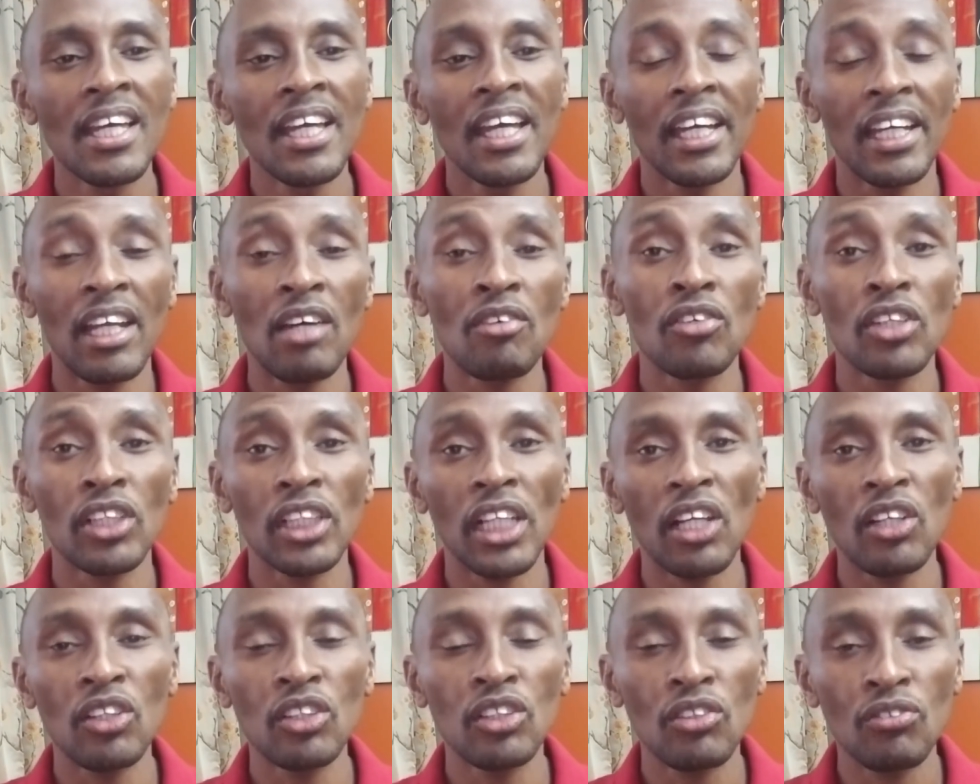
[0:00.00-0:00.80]
And I've got
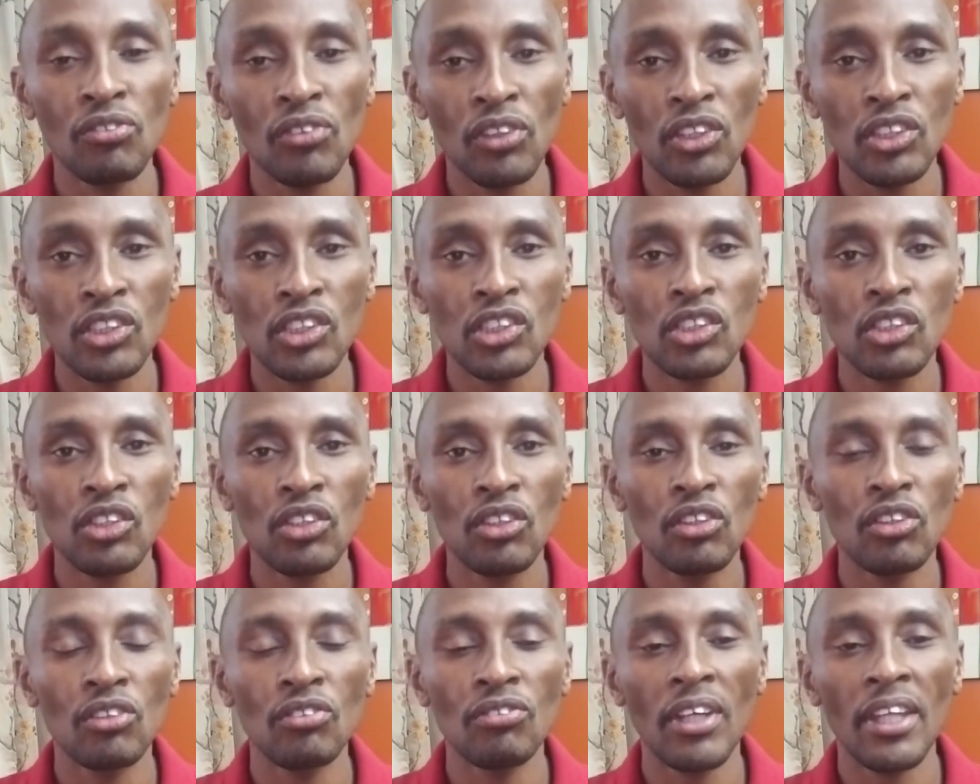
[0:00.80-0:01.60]
a lot of
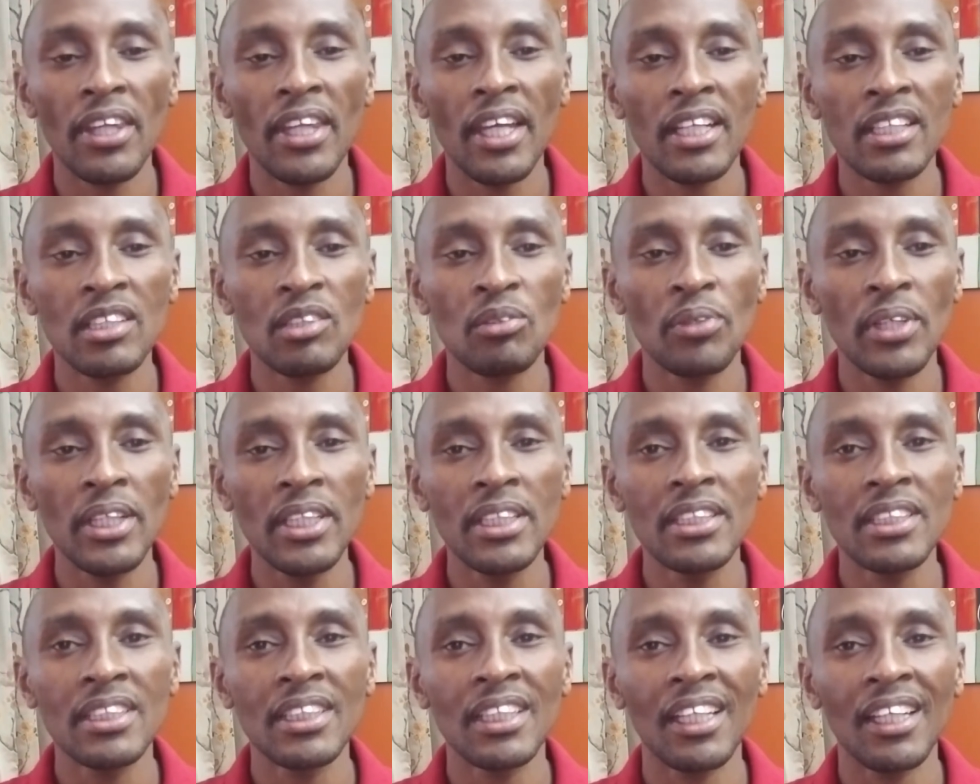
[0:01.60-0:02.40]
control over that
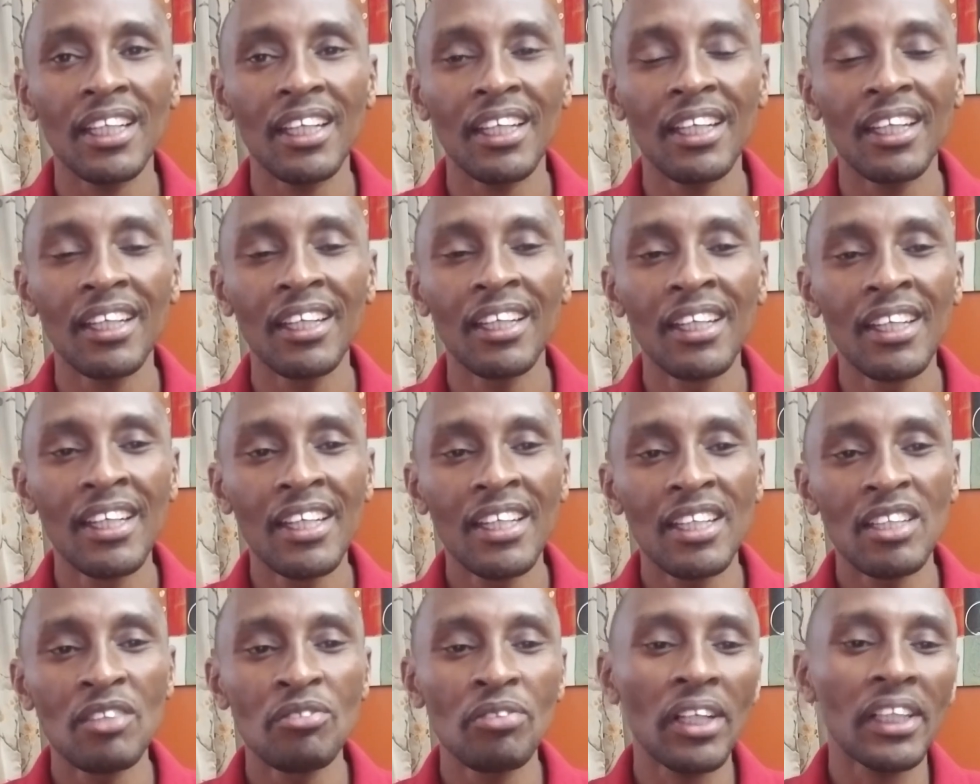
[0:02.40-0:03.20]
weight.
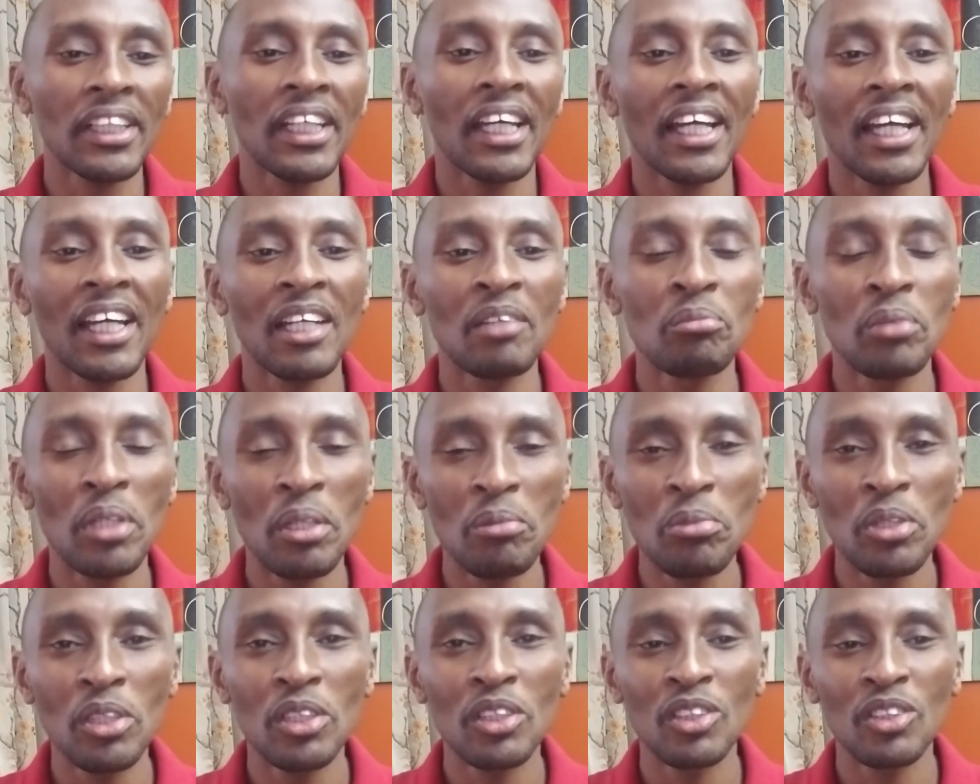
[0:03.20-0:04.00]
In fact, I can be
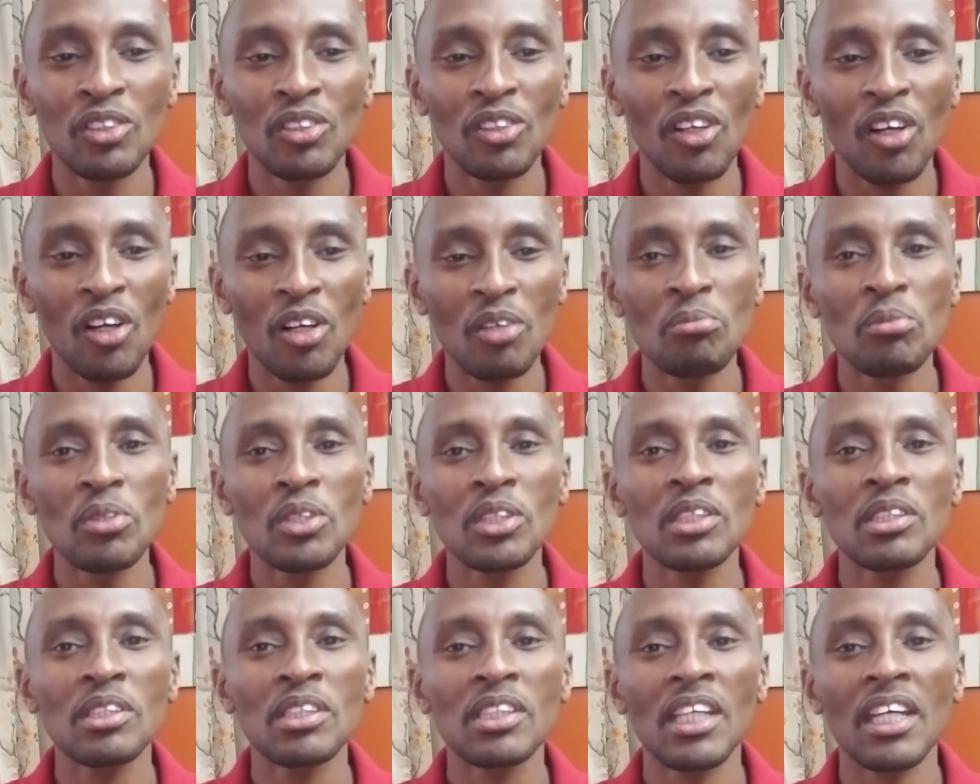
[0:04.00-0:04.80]
able to
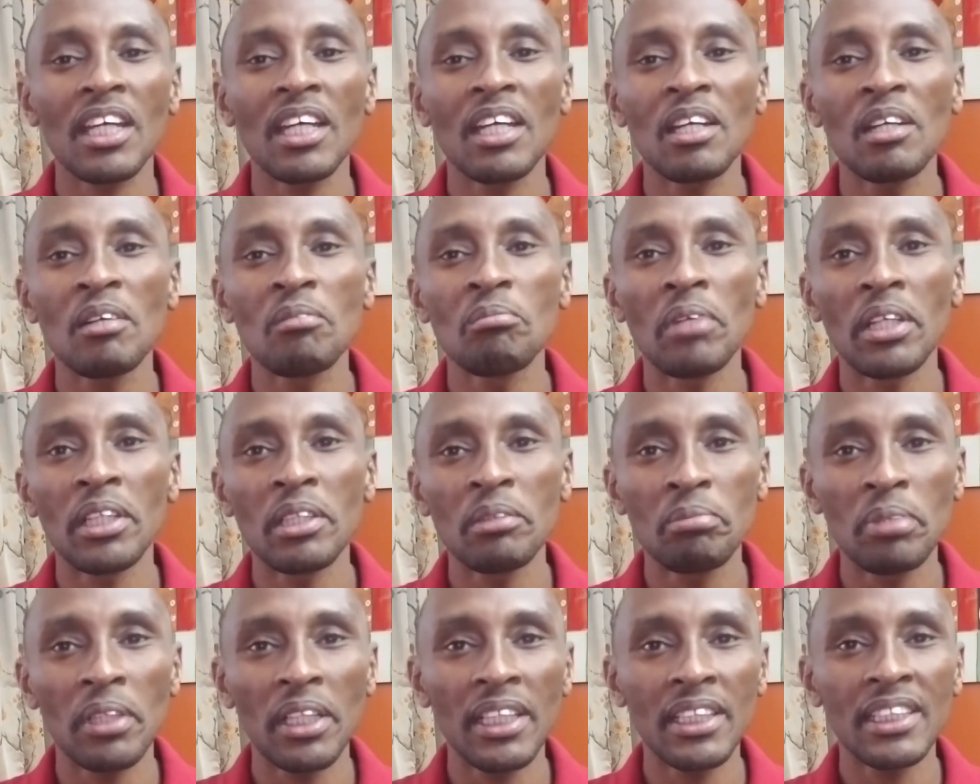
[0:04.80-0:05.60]
almost
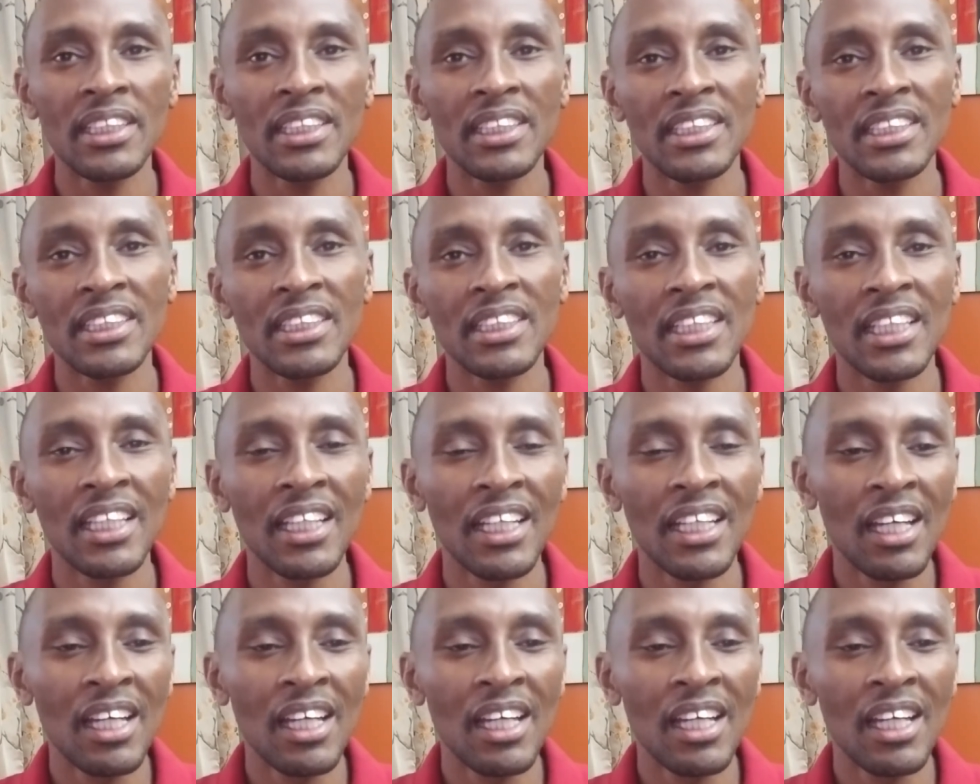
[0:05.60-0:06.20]
manipulate it.